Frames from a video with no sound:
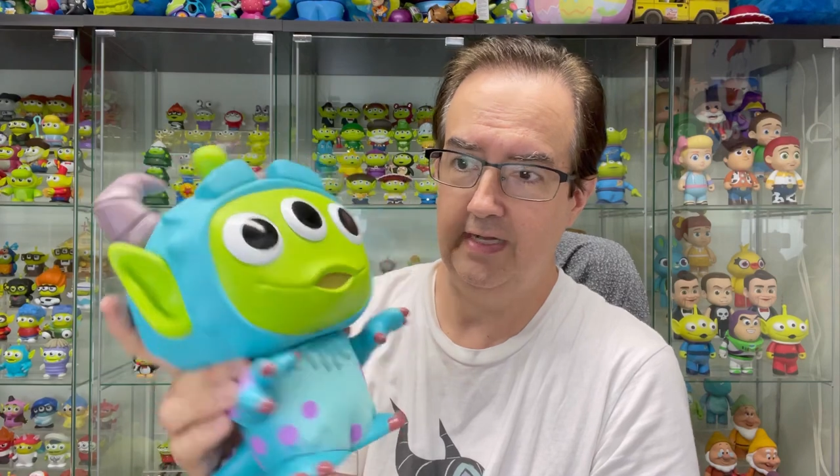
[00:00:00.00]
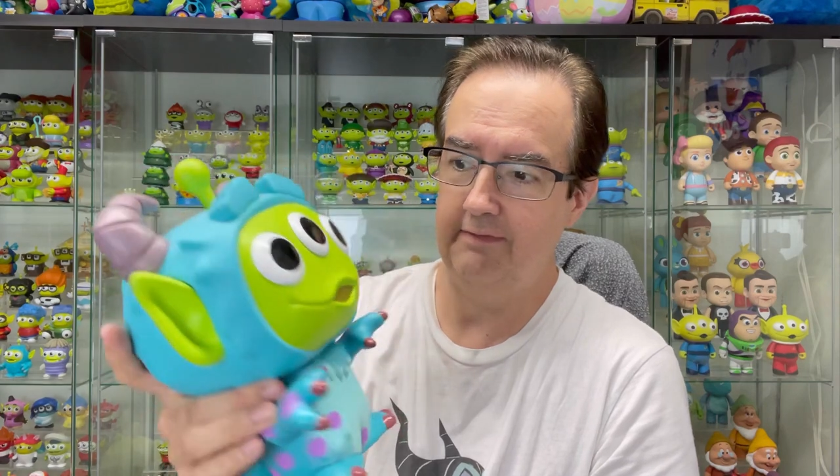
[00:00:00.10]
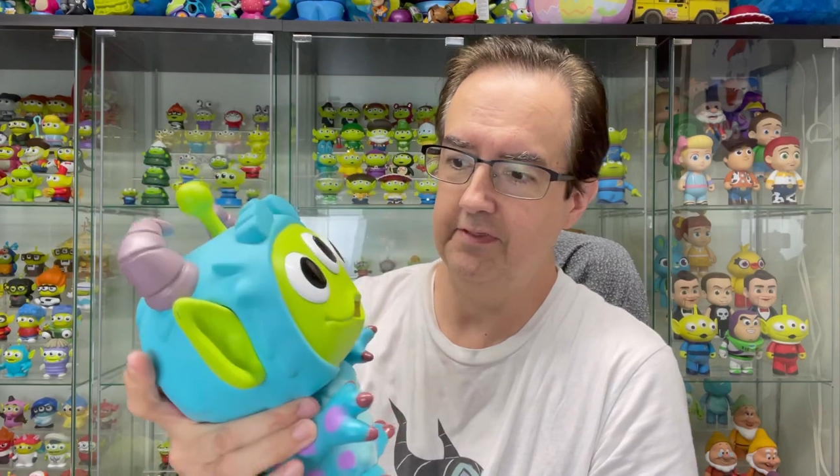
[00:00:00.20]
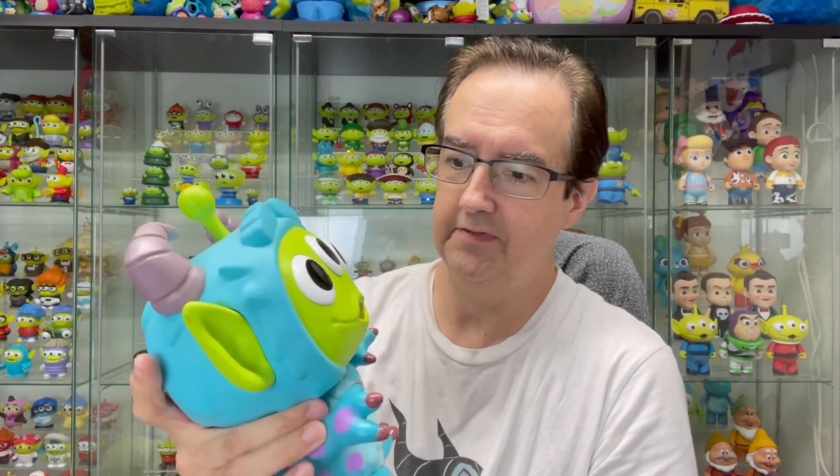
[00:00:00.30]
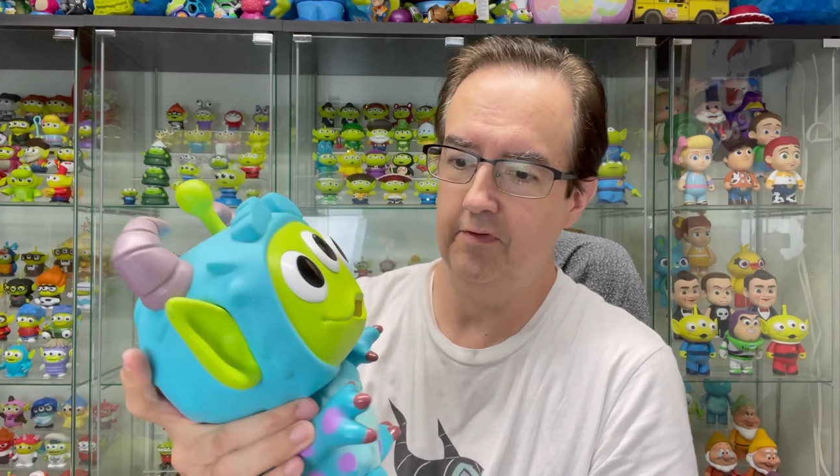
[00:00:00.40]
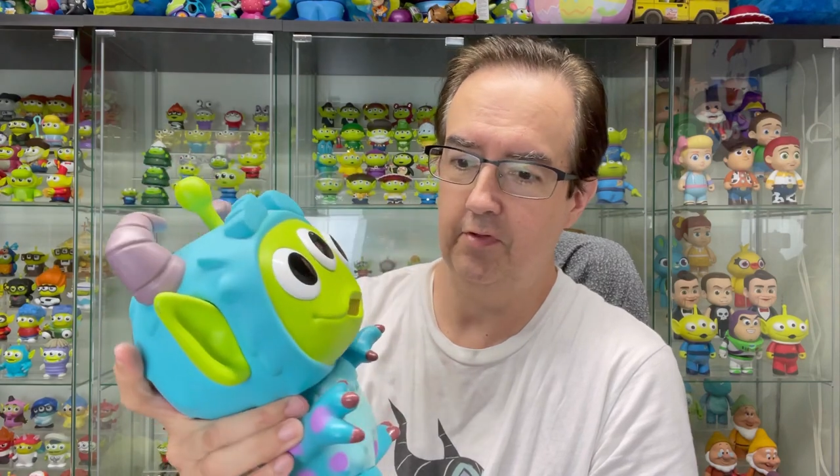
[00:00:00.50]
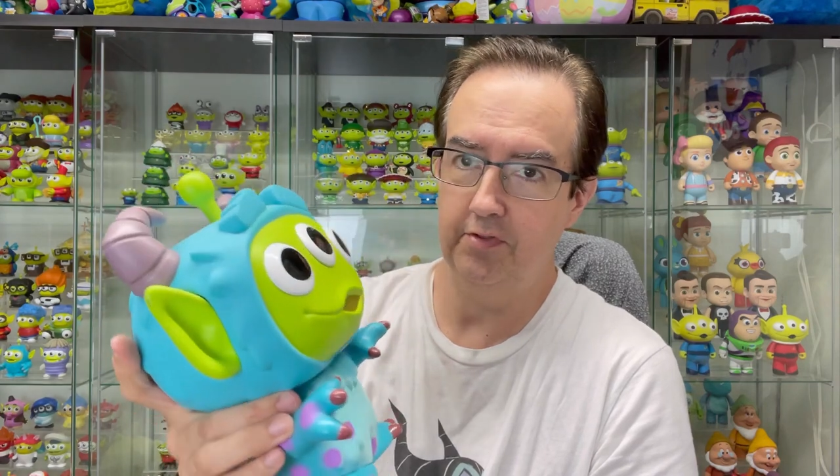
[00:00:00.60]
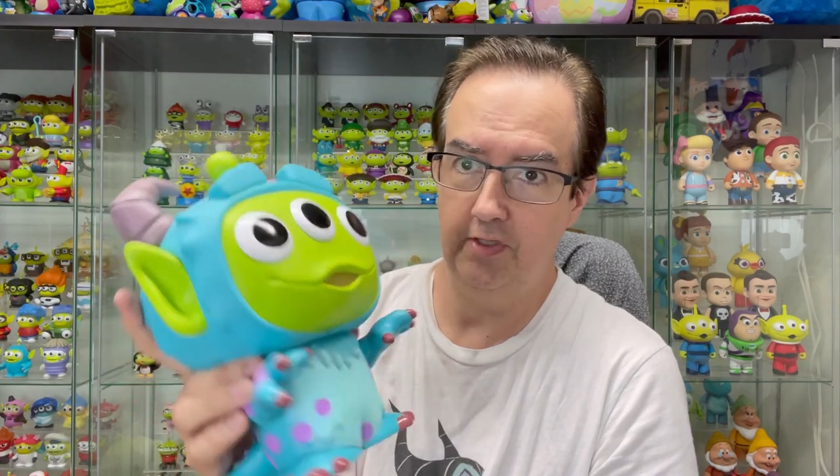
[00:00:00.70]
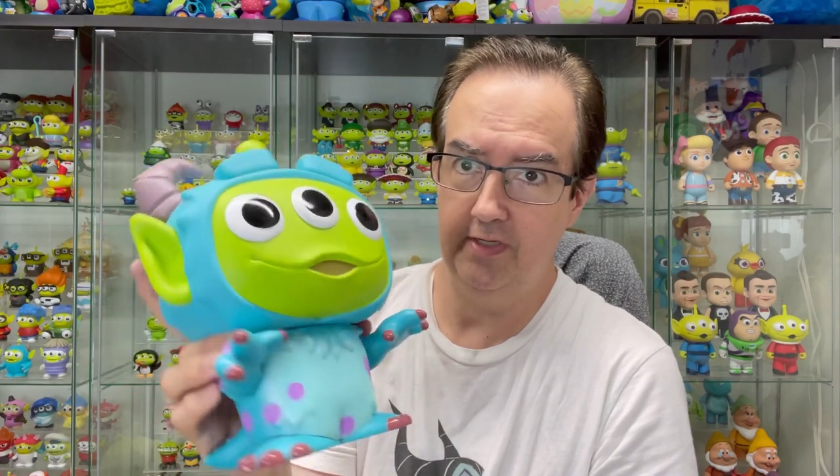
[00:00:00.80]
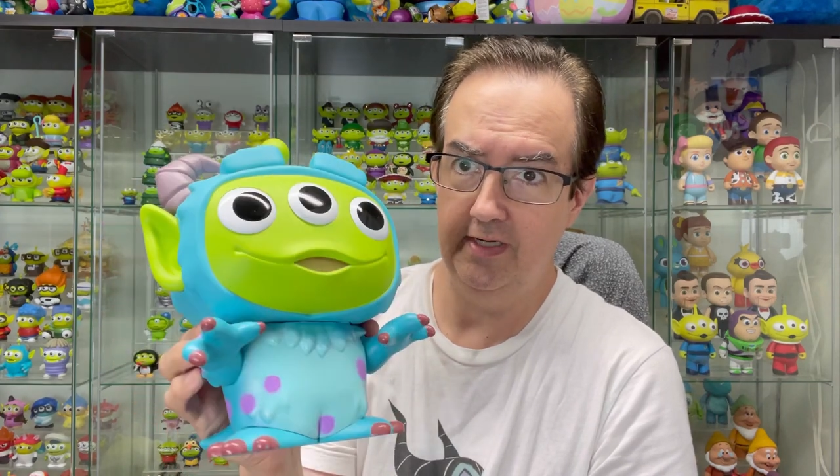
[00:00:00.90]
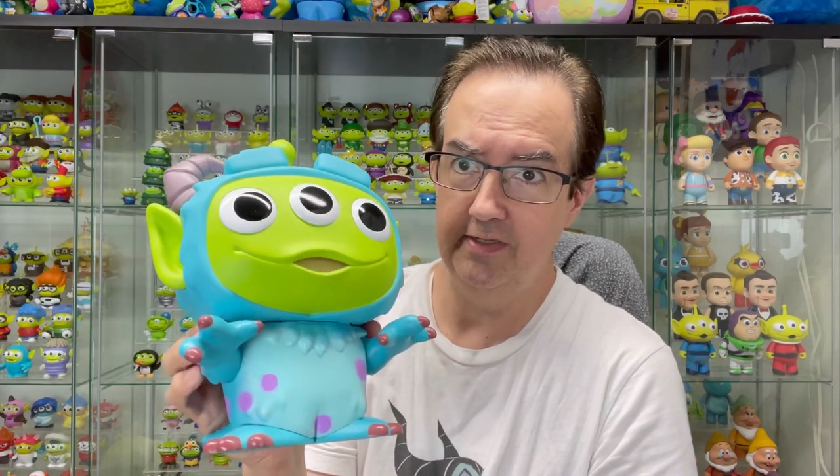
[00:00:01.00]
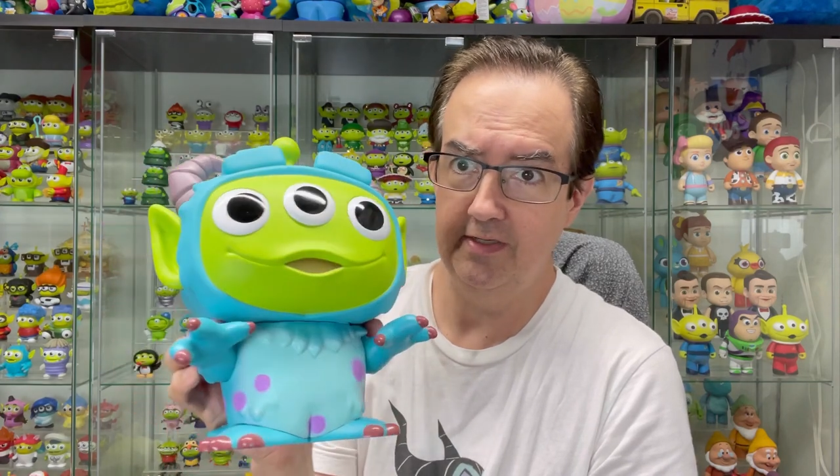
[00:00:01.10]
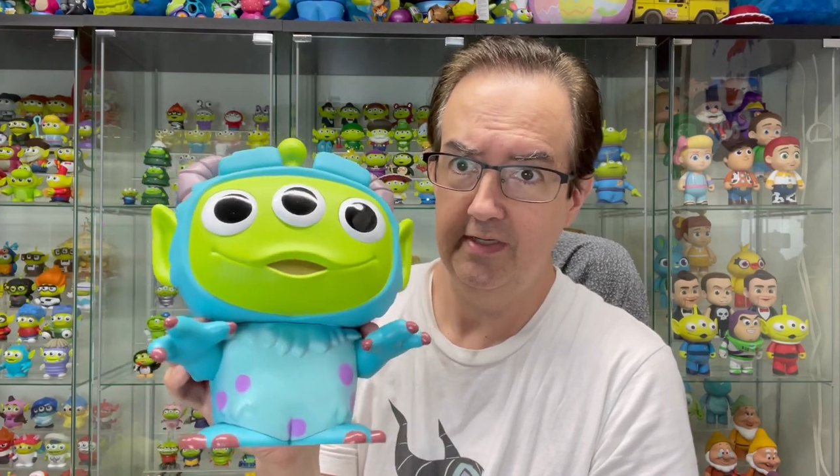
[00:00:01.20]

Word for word: have this fall on your head.